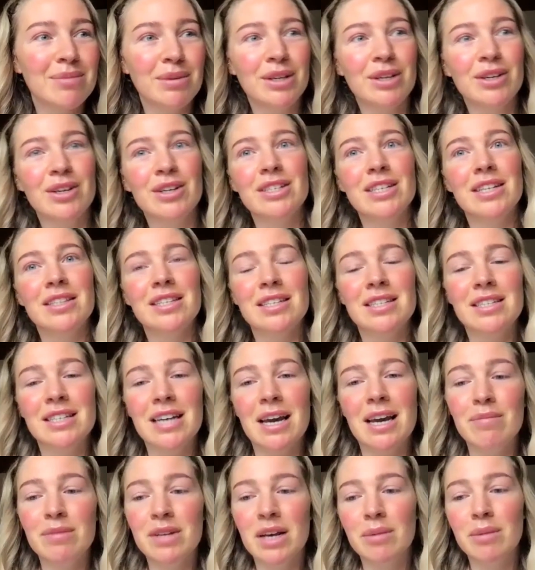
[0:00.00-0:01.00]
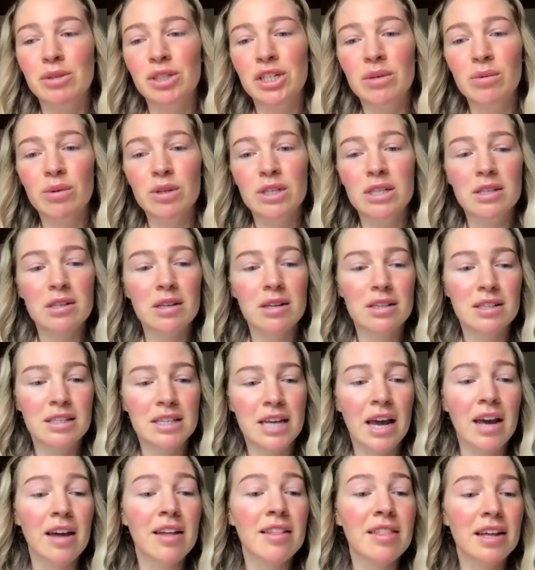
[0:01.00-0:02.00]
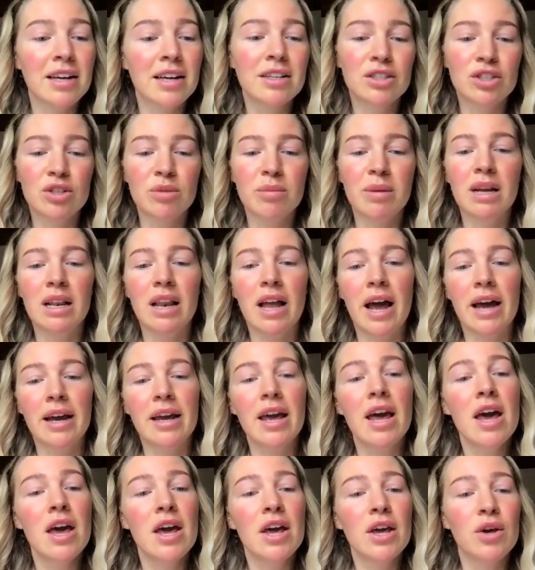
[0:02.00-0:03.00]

because at the same time she was saying things to me like,